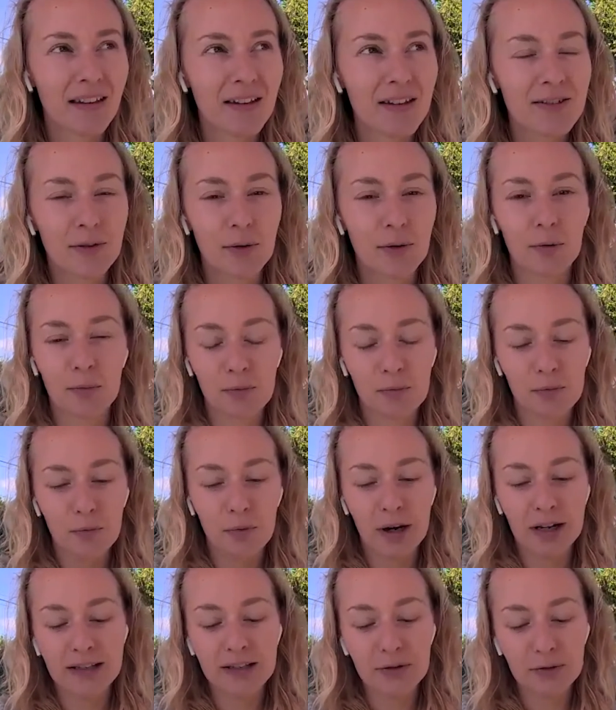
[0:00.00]
So
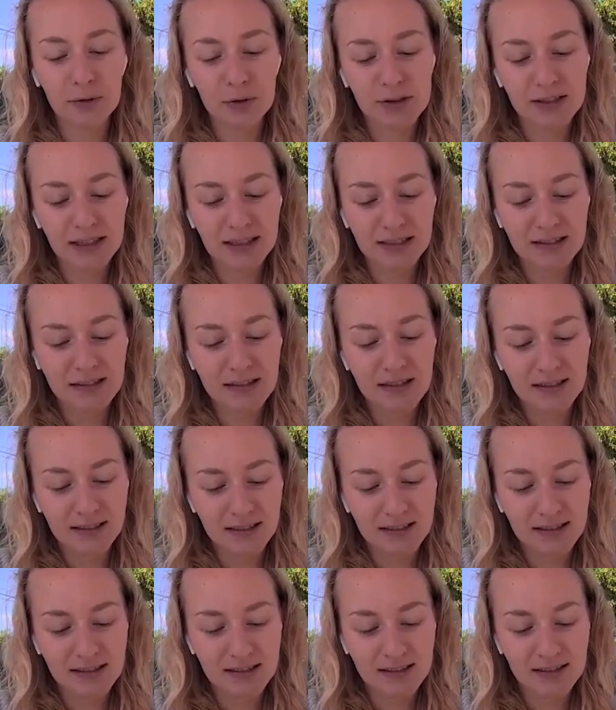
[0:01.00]
when you did
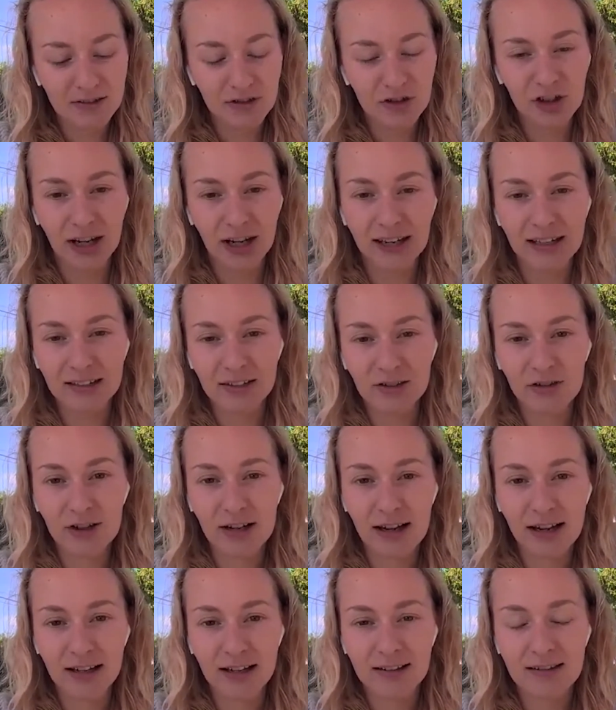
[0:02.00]
this change,
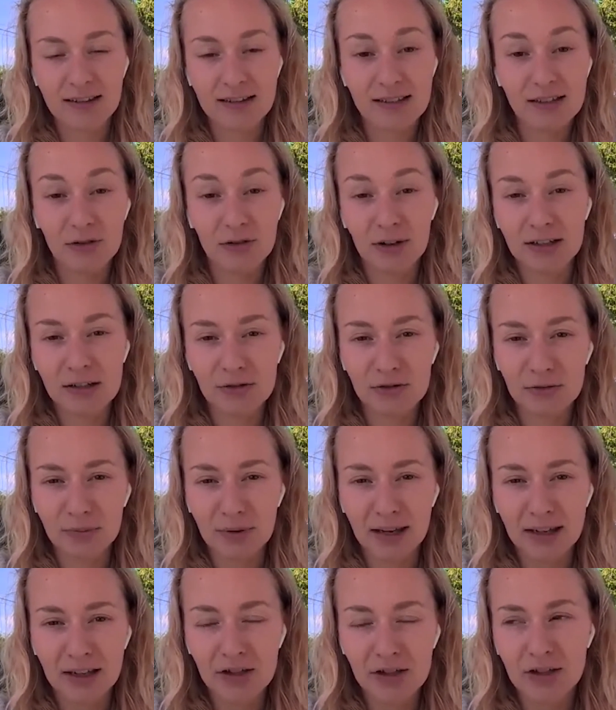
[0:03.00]
like this
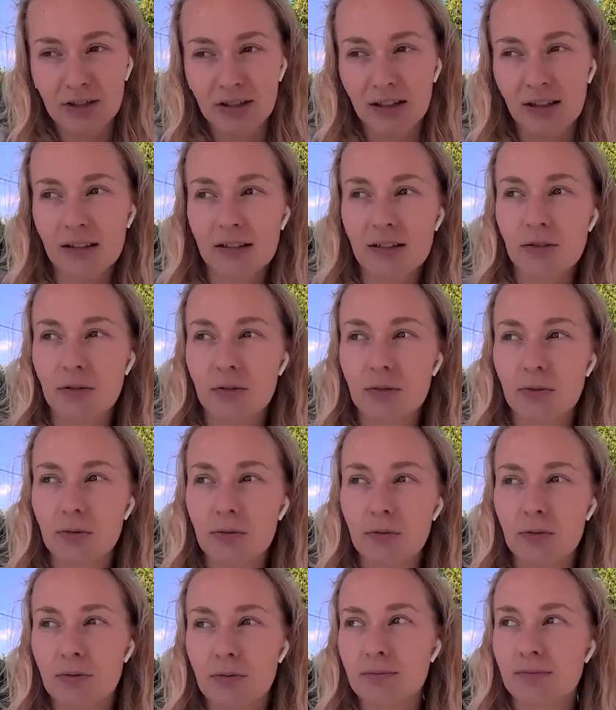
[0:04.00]
transformation, and
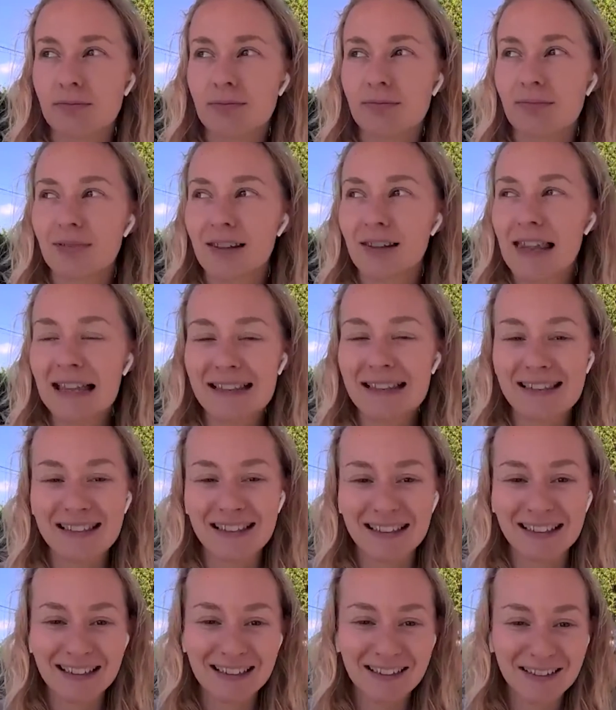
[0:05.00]
you, let's
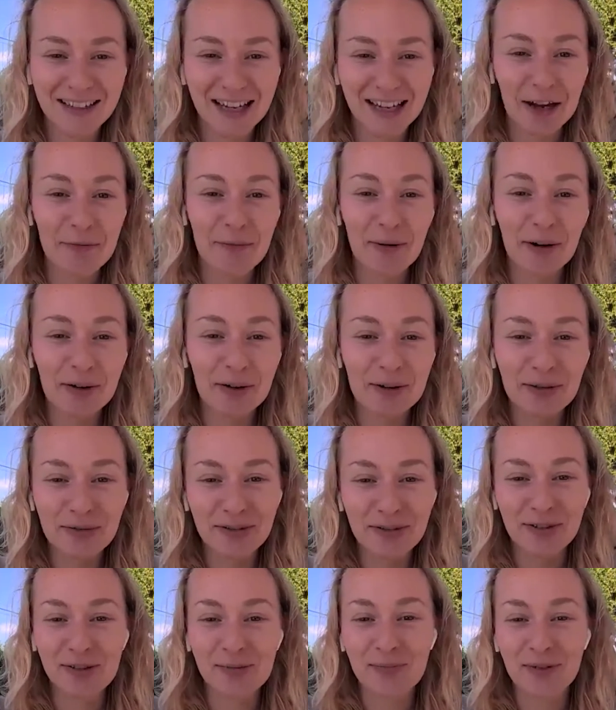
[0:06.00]
say, came out of
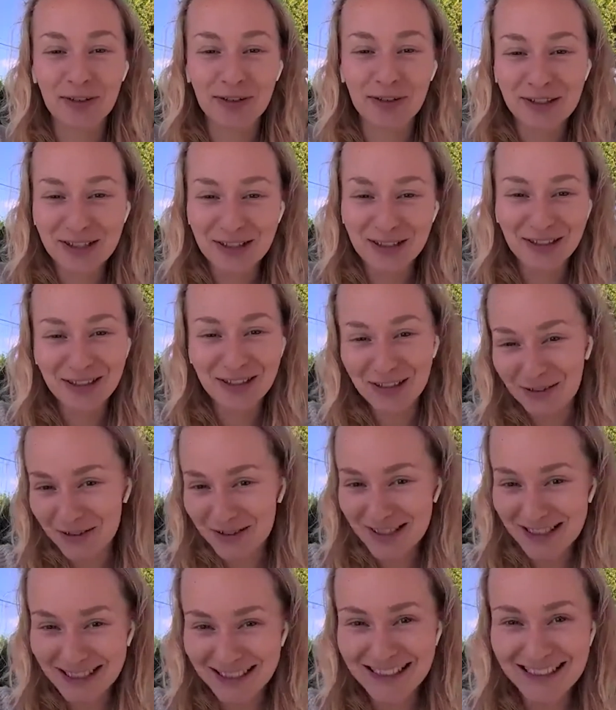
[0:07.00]
your spiritual
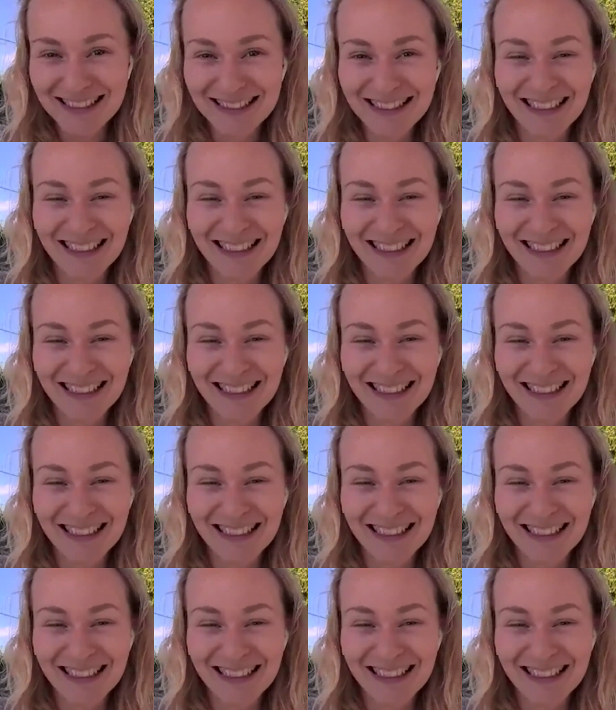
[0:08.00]
closet,